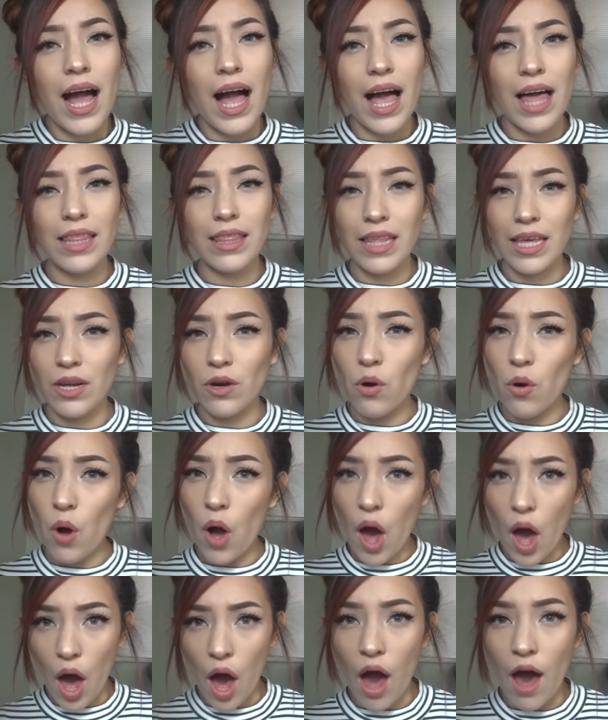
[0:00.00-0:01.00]
a
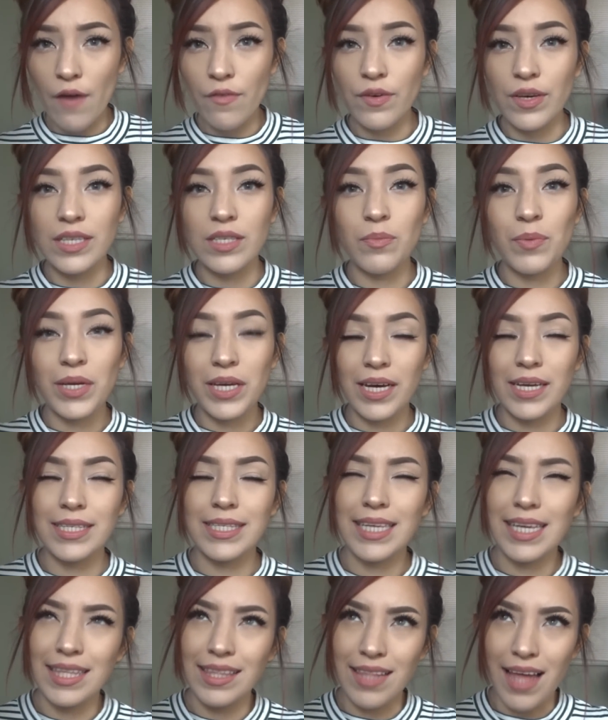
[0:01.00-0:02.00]
little off is
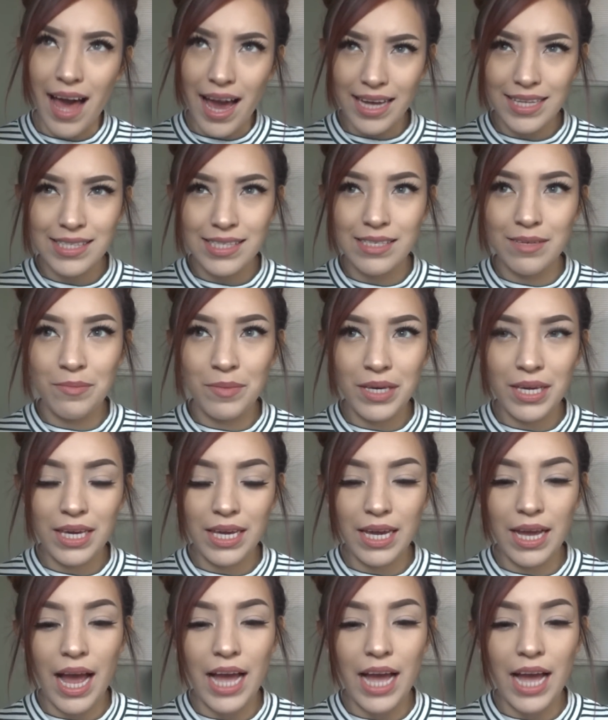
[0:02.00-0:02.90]
because he lied to me.